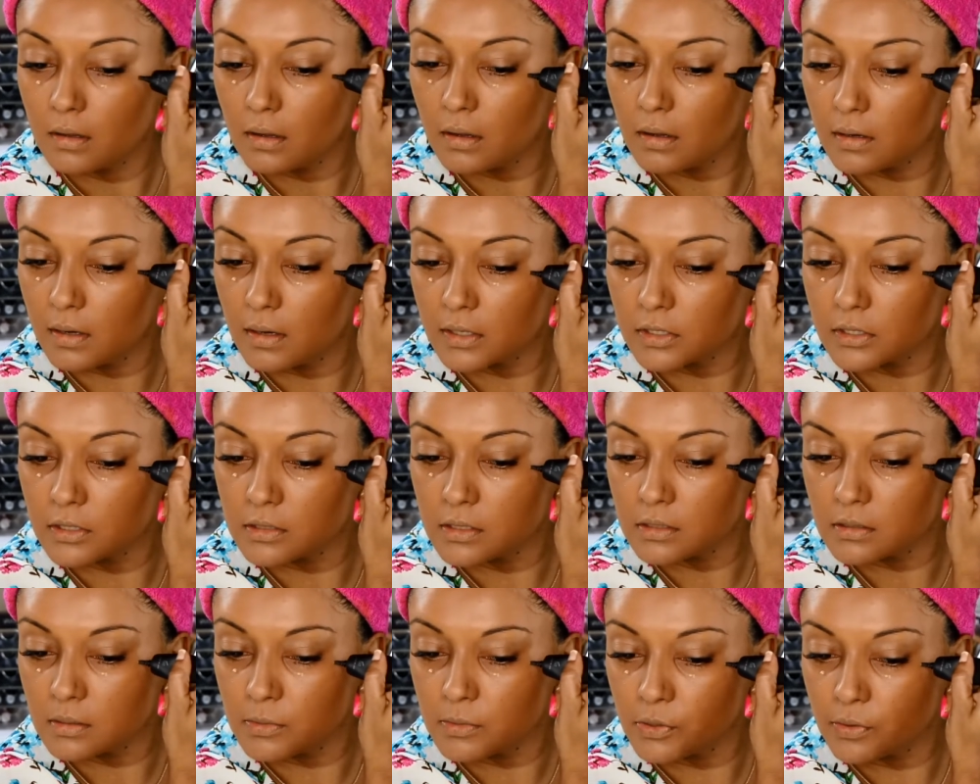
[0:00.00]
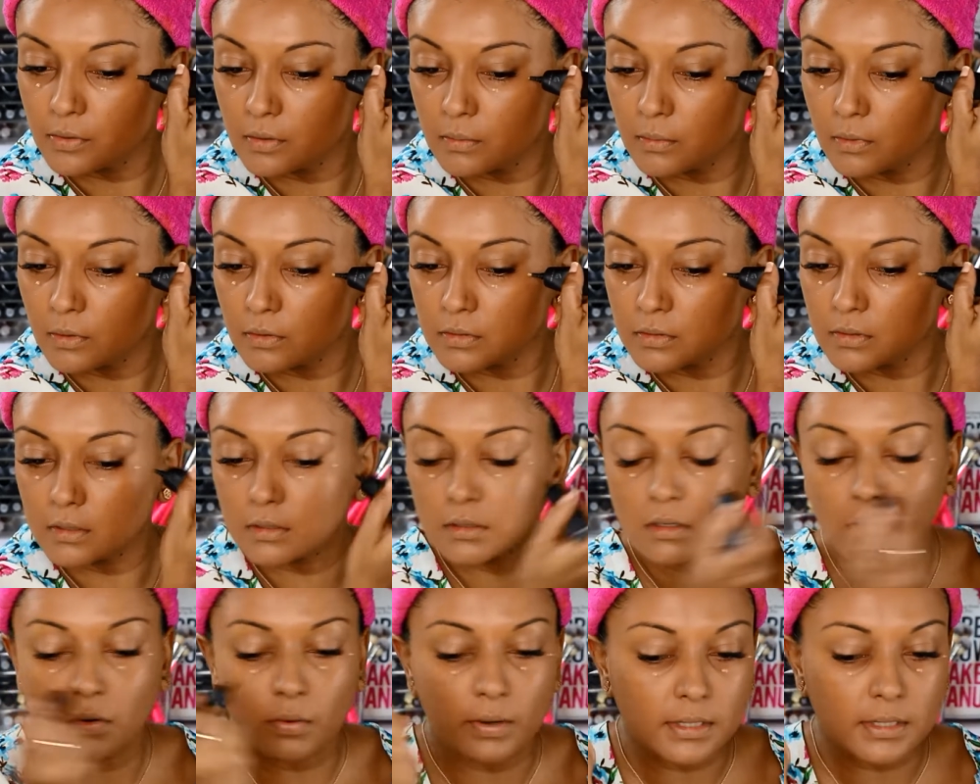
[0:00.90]
Actually, since I'm doing the most, let's
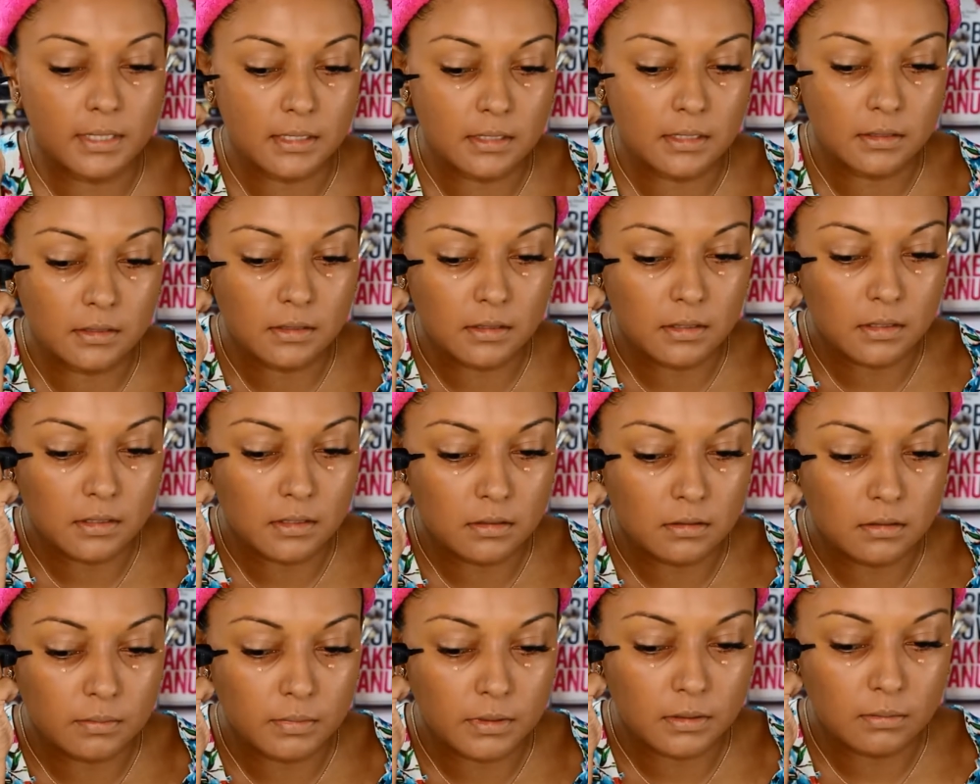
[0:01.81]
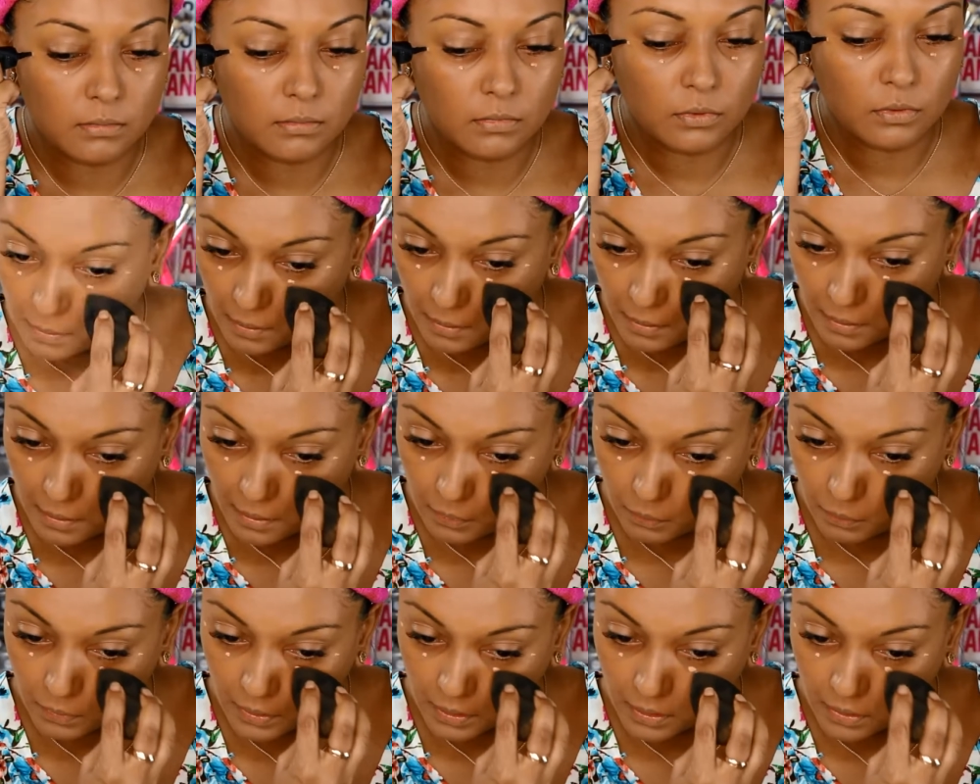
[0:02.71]
go ahead and add a little bit more.
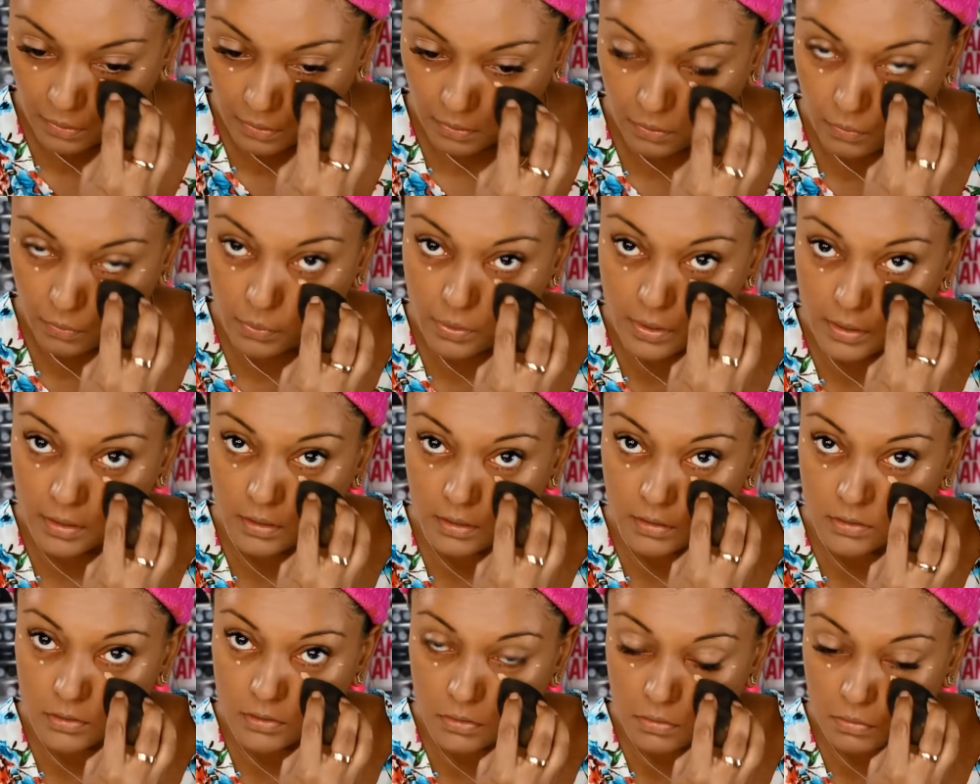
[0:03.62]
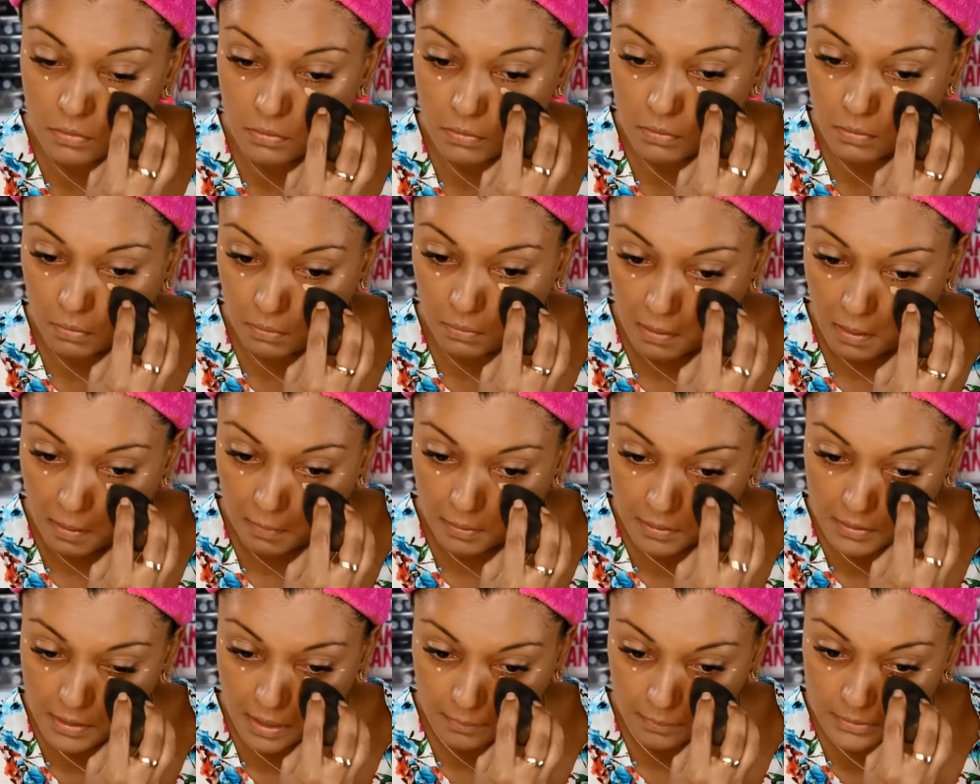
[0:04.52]
And we are going to
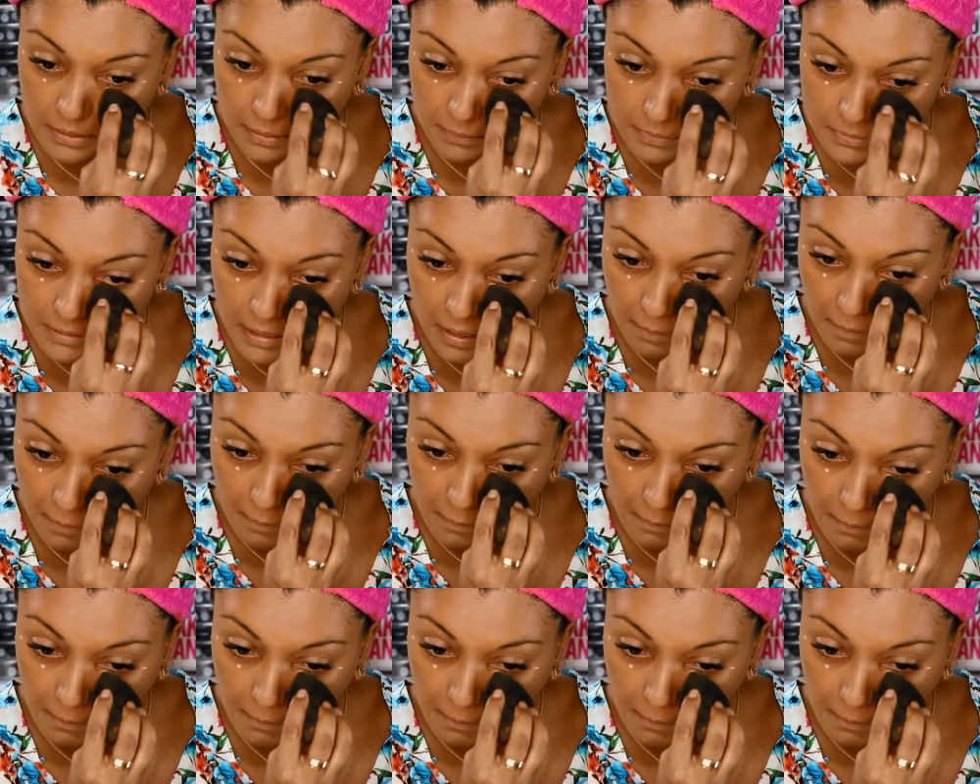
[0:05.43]
tap, tap, tap.